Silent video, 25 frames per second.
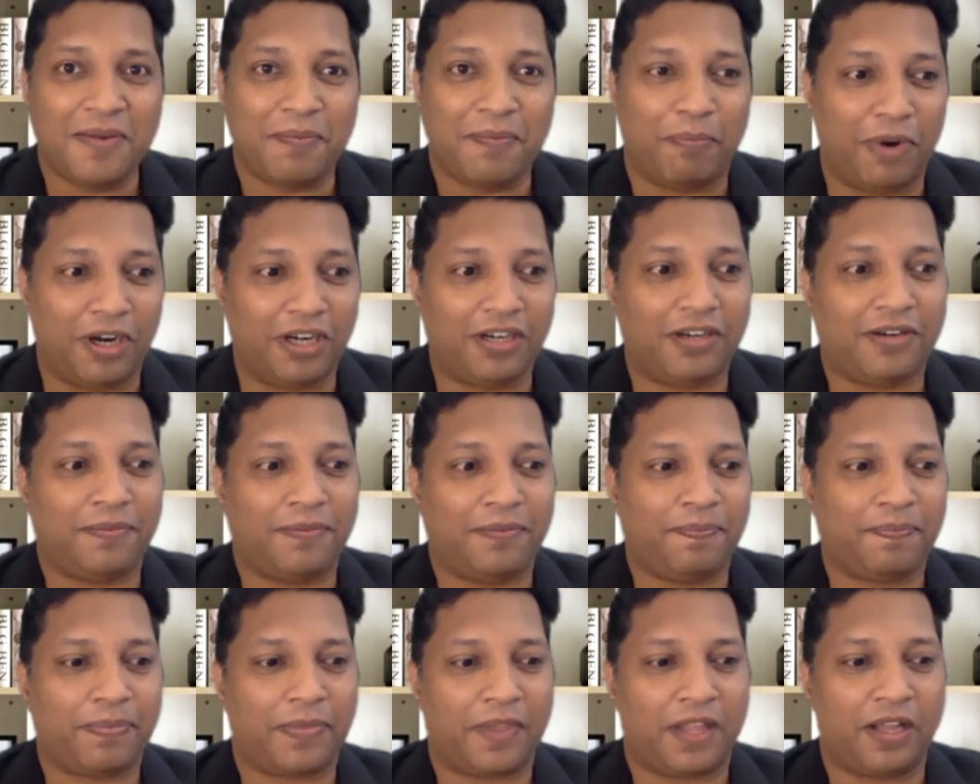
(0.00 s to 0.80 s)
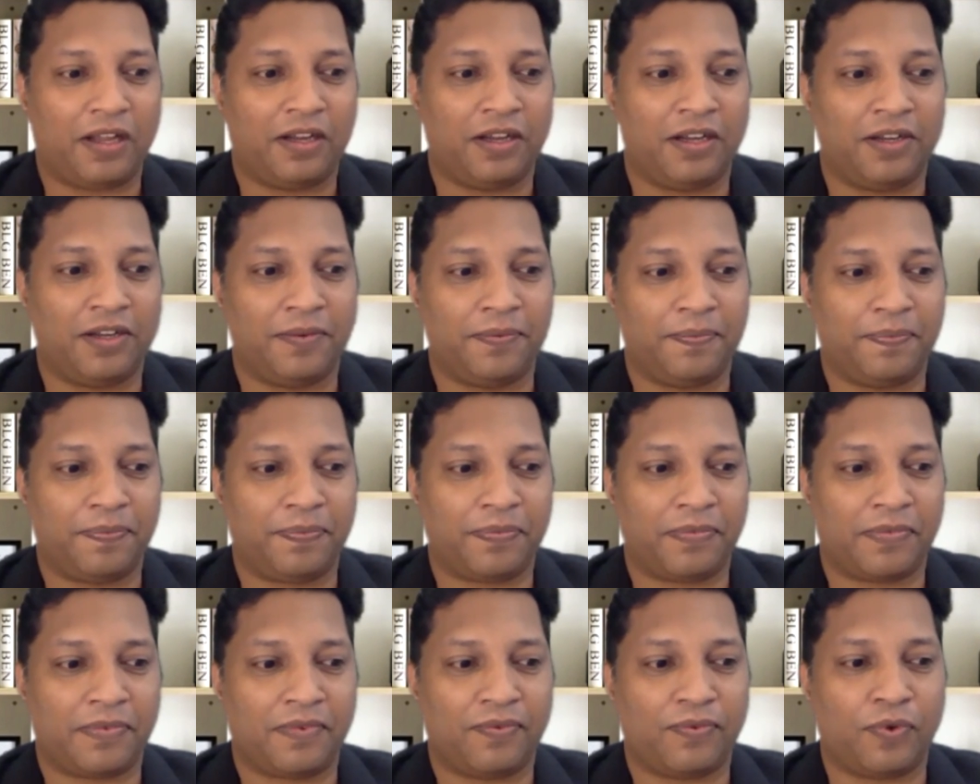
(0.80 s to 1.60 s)
But
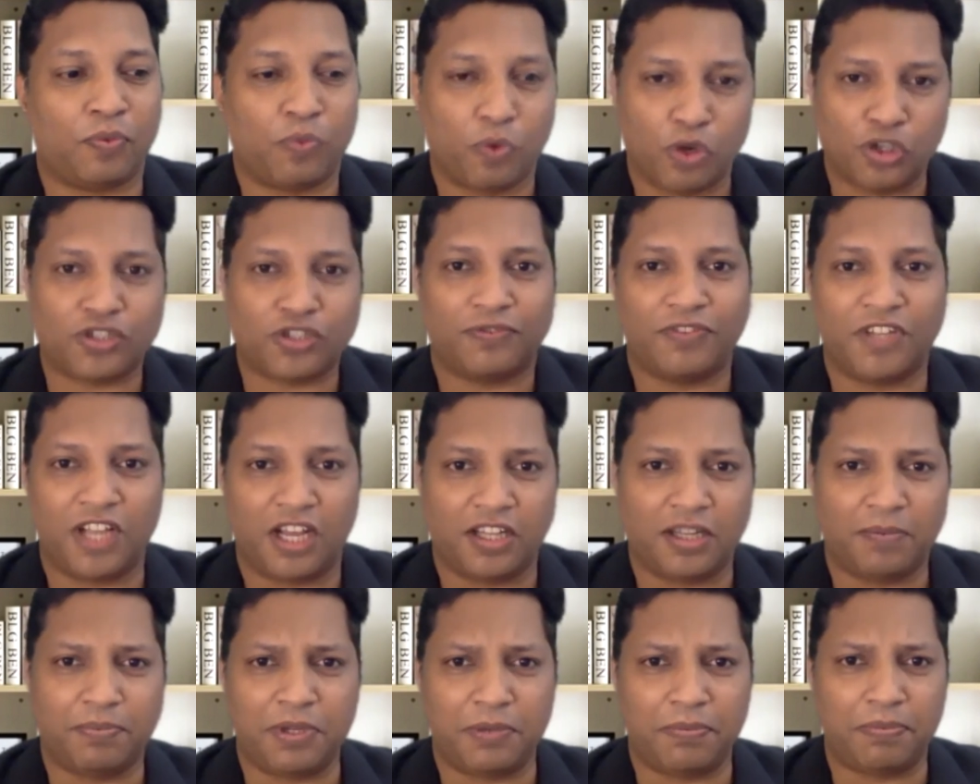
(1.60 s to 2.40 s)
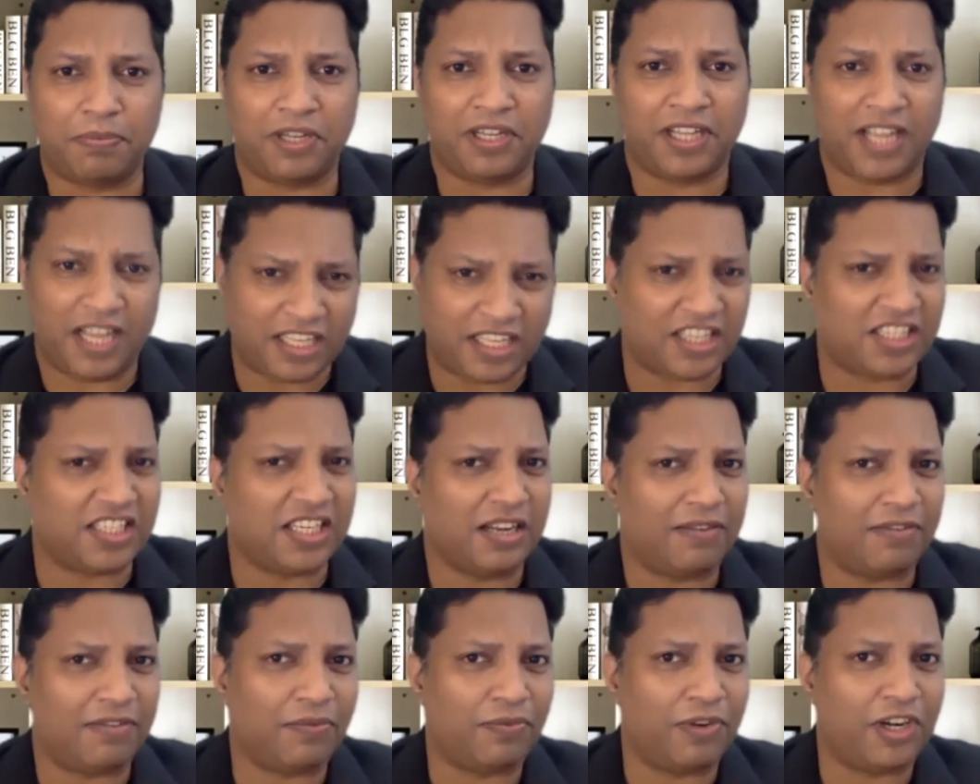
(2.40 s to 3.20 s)
for most of the other people, the energy
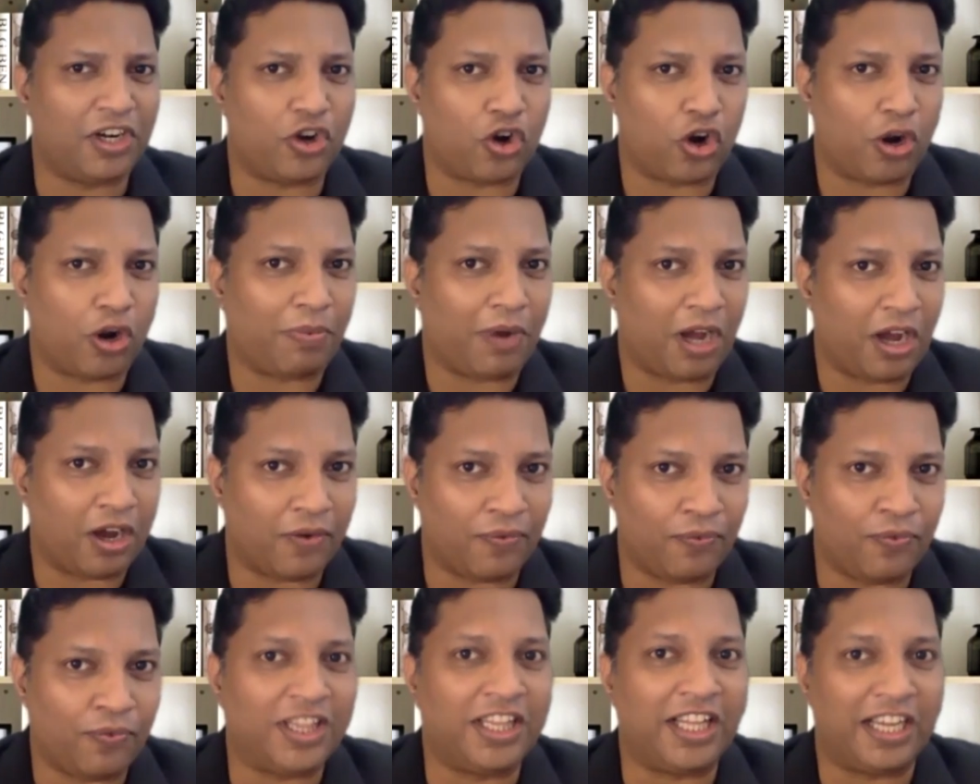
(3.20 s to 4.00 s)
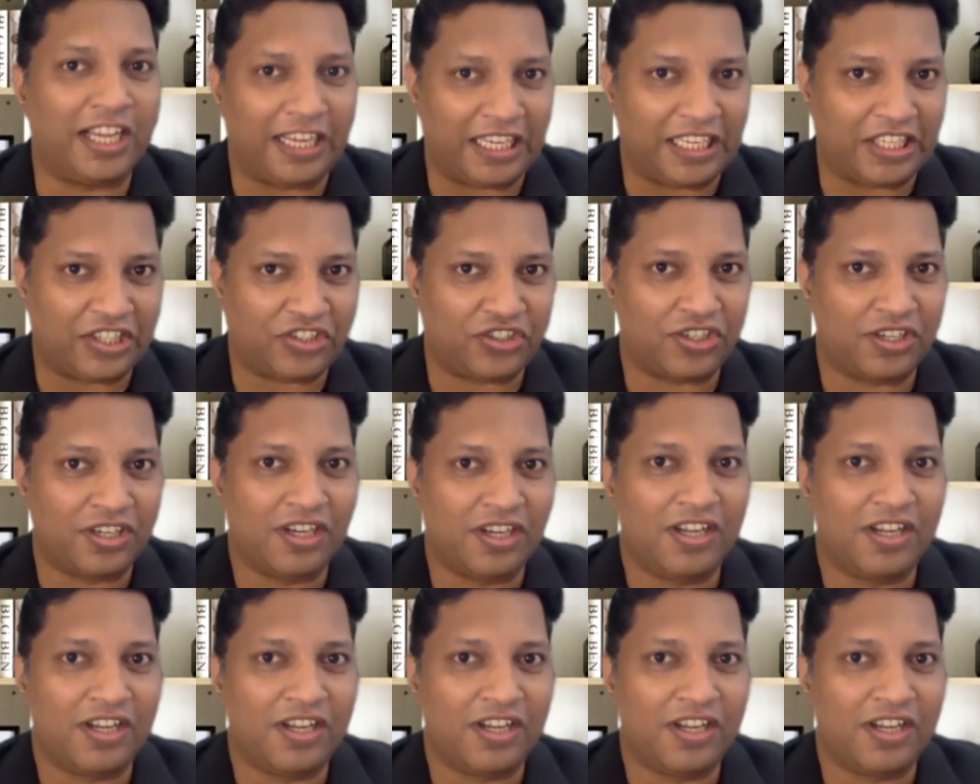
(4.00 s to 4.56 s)
level will drop with the age.